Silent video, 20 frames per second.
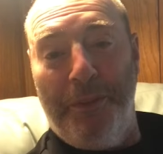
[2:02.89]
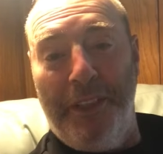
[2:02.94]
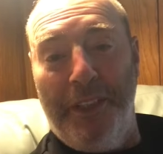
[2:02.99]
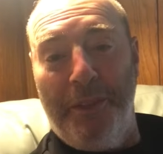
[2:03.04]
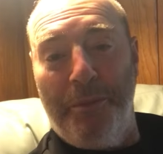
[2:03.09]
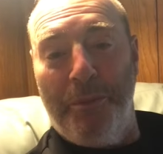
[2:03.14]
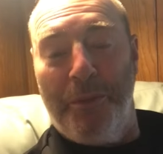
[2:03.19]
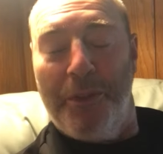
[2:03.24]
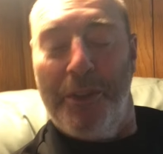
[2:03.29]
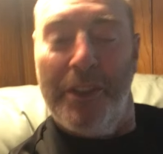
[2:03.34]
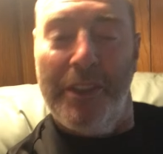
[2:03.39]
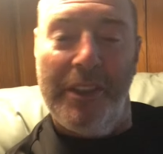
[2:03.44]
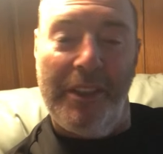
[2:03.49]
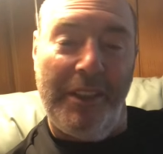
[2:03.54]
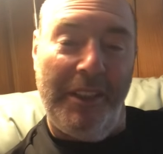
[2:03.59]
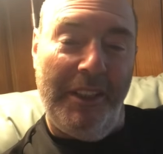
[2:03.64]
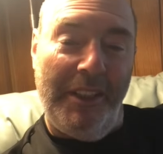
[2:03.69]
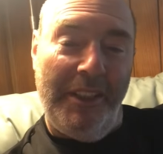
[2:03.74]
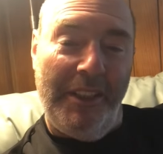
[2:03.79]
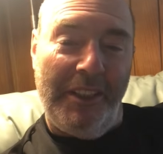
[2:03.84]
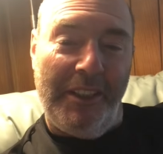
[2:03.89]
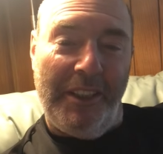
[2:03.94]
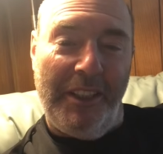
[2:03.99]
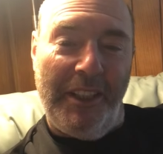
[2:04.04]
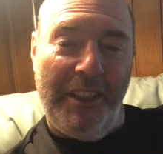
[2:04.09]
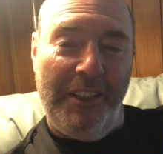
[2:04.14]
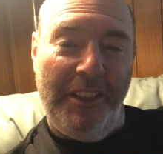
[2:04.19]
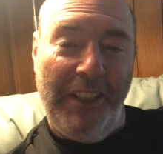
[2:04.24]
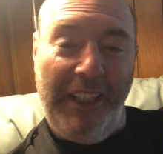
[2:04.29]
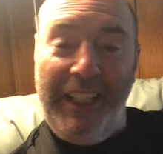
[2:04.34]
it anymore.
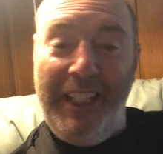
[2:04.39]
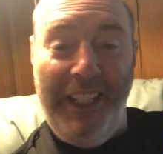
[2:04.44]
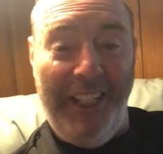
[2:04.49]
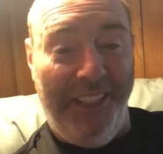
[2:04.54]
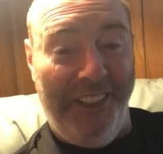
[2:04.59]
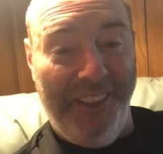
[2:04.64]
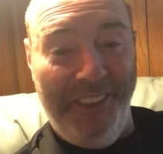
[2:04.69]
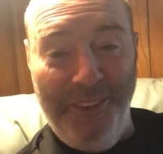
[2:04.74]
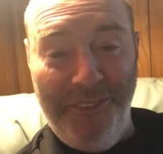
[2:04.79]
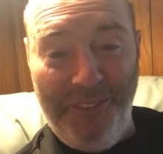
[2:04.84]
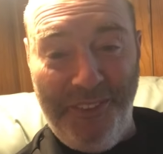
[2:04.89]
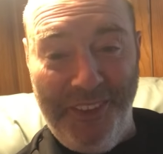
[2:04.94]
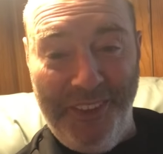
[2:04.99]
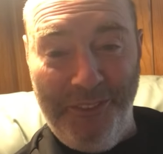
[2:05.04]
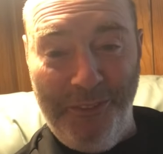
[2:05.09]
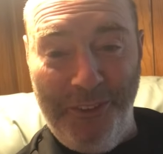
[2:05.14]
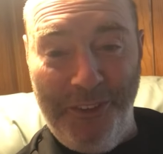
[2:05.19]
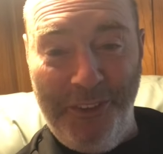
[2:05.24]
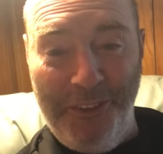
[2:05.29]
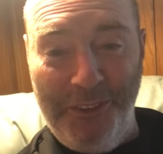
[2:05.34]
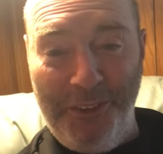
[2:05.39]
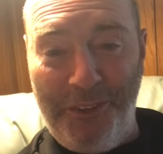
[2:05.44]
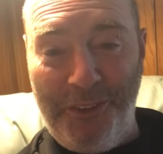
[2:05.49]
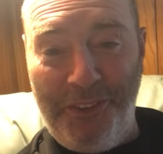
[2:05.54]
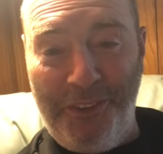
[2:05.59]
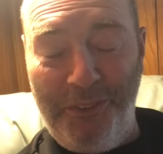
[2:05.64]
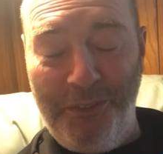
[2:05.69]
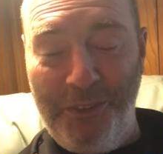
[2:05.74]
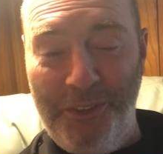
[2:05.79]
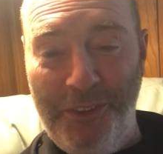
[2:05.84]
You can't lift it. One
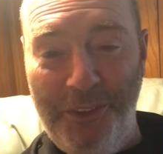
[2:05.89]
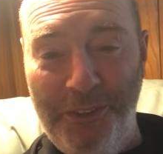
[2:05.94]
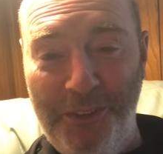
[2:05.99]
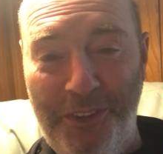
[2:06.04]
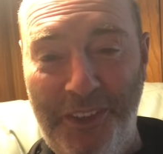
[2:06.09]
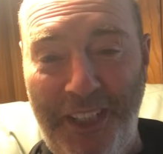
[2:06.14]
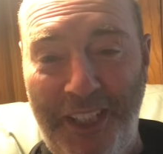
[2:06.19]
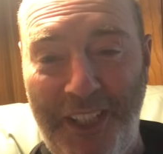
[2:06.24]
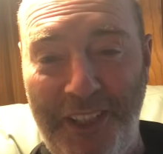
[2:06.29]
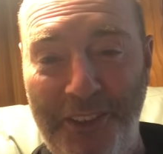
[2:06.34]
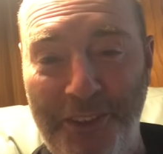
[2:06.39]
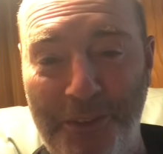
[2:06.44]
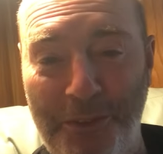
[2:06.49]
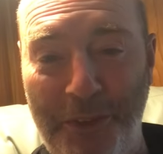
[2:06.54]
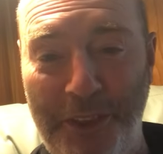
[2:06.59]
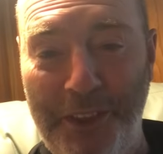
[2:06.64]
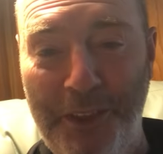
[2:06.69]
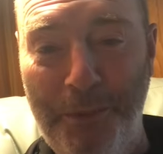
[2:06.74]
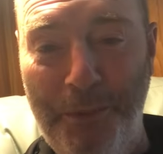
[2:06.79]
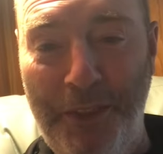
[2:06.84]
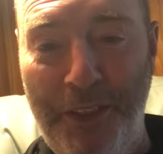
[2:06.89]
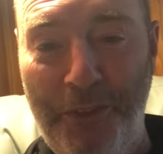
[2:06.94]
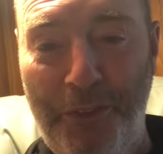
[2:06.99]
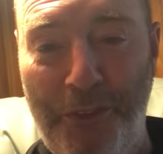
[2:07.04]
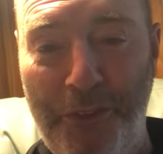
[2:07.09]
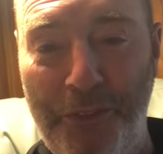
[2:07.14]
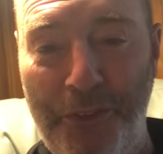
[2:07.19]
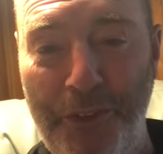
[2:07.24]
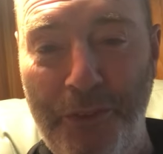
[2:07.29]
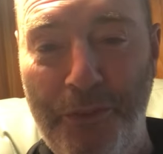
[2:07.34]
of those tires weighs about
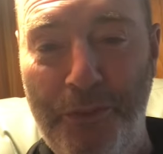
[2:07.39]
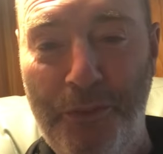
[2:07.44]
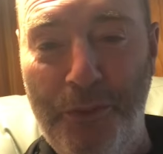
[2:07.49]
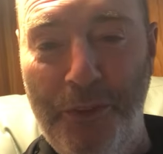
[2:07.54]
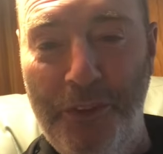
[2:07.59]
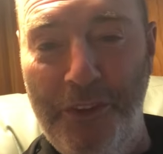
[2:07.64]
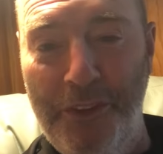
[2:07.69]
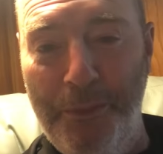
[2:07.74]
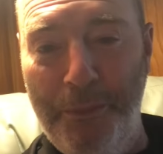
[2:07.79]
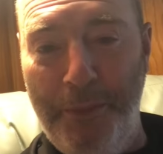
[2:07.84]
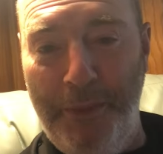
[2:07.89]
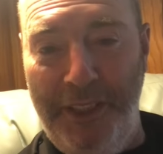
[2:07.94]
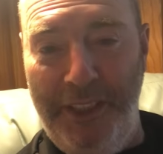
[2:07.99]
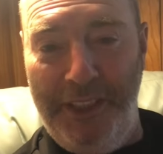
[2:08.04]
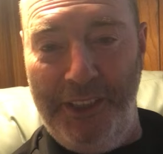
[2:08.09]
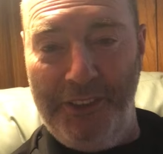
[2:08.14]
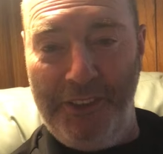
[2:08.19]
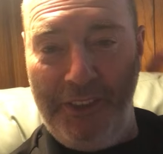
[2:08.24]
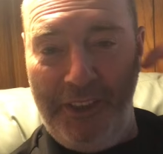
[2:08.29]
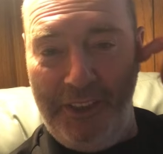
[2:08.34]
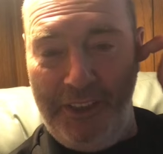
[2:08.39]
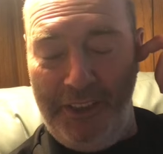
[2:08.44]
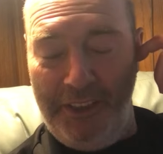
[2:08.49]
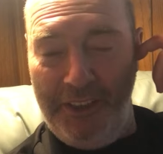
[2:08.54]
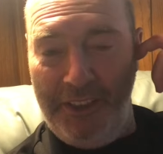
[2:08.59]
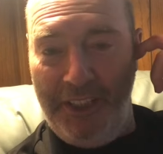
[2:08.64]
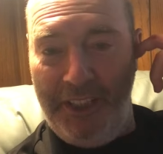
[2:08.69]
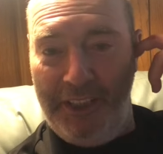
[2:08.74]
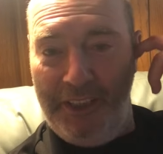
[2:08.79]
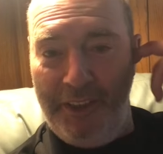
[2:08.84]
300 or 400 pounds. You're
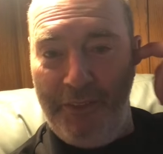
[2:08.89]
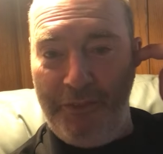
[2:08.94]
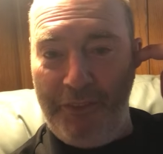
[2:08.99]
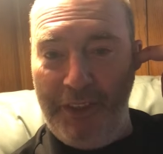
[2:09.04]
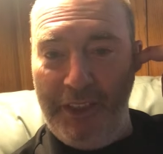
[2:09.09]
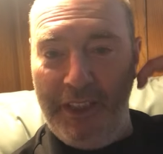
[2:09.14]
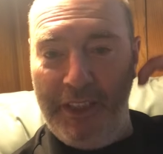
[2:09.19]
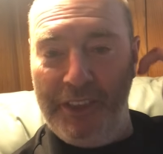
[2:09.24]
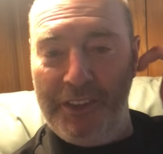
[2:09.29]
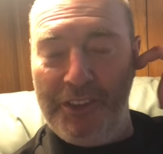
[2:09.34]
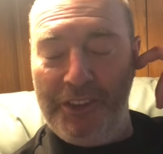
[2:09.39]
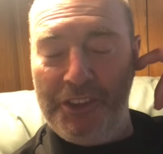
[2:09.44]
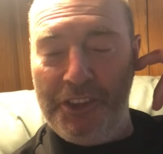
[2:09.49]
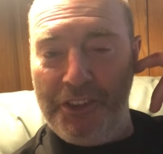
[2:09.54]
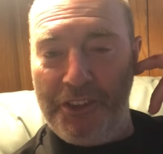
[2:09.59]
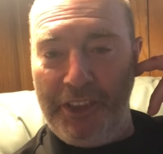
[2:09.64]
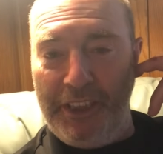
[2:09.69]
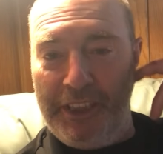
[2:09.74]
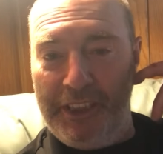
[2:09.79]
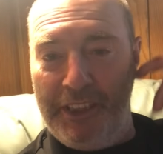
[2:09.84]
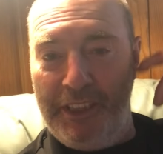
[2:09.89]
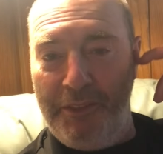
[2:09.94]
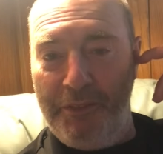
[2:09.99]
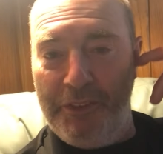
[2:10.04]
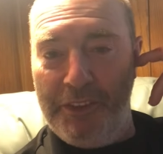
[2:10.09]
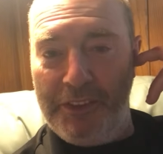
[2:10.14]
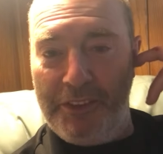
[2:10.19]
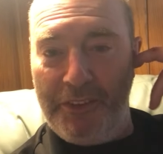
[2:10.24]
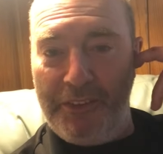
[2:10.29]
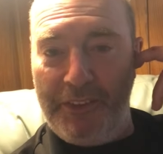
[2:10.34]
not lifting it. It's just like a
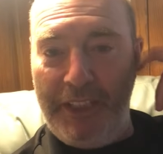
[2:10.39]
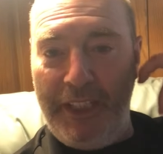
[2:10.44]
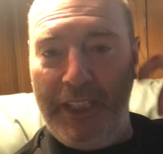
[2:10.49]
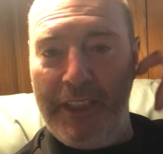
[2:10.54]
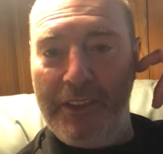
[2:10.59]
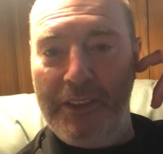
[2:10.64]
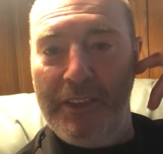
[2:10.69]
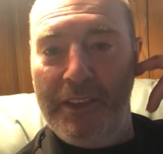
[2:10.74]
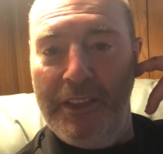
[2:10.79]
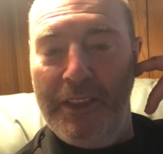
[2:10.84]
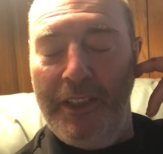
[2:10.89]
defensive tackle.